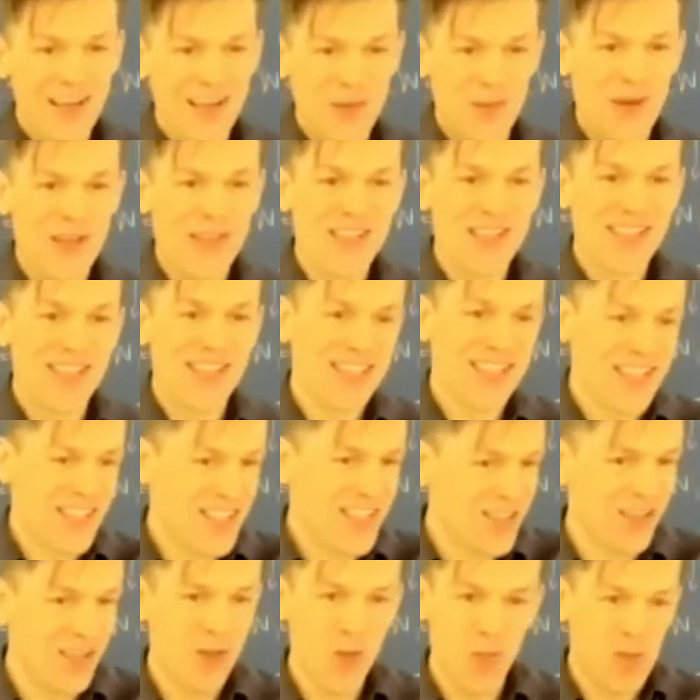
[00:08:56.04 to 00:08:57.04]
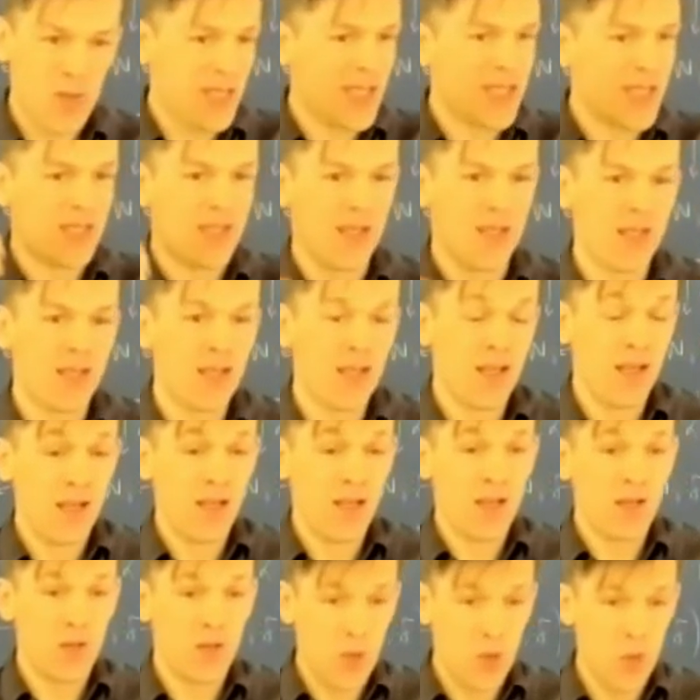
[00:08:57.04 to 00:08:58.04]
elements in the completed
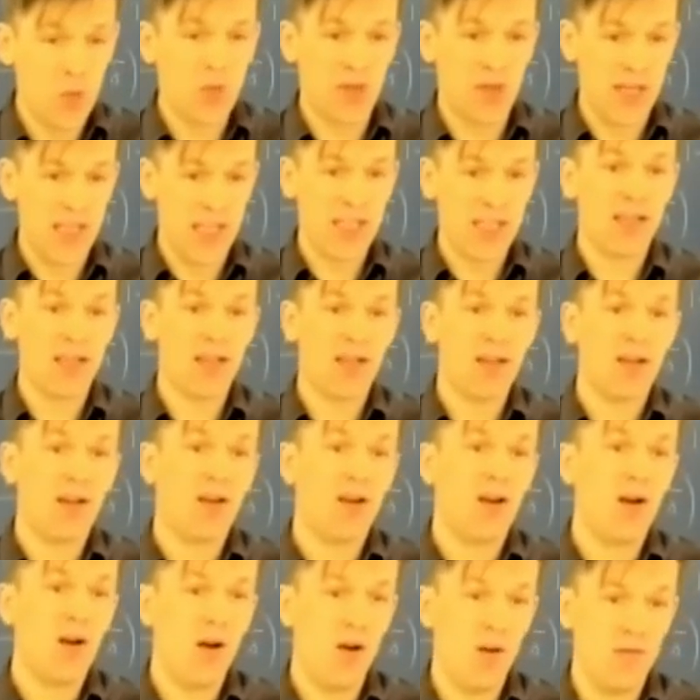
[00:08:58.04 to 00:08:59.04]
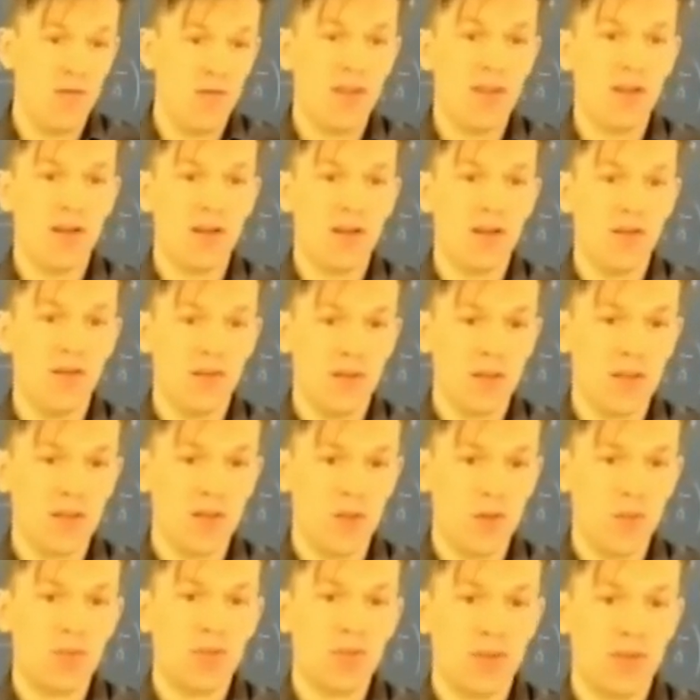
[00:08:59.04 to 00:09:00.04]
group ring of the of the
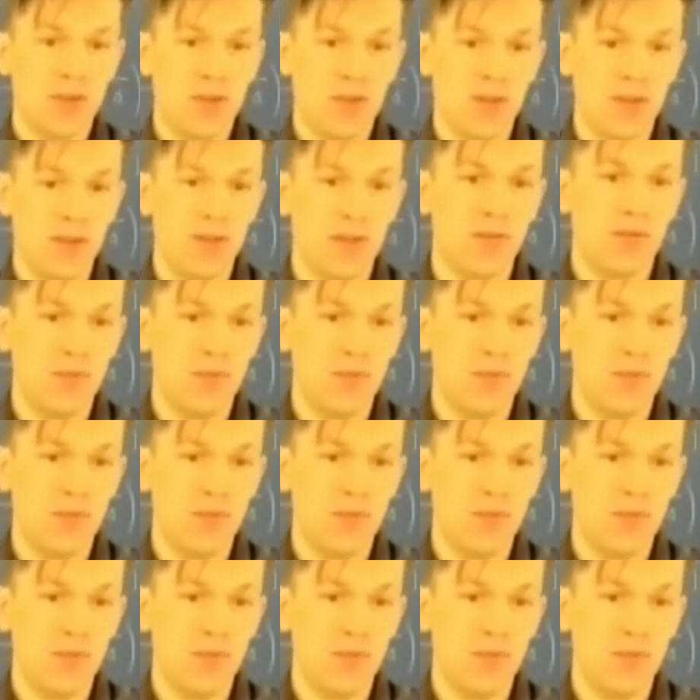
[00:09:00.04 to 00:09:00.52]
group uh,